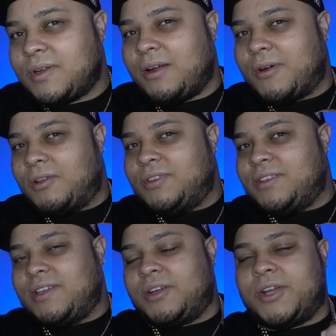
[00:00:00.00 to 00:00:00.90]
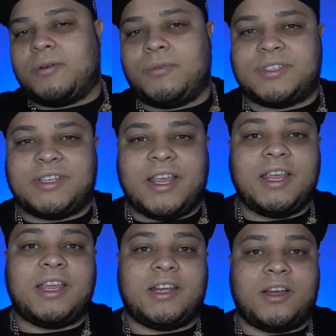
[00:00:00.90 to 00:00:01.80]
around this area was
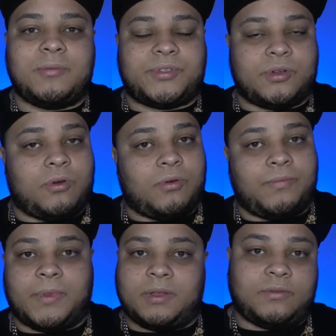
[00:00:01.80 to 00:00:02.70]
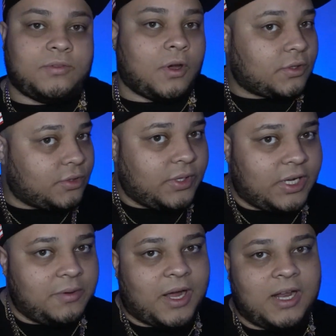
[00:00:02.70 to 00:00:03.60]
kinking up. So talk to
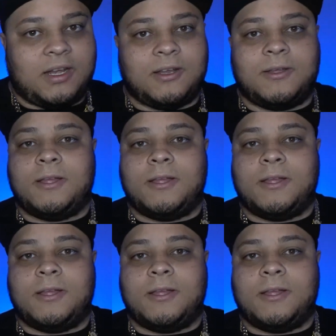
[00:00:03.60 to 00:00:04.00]
Grimal.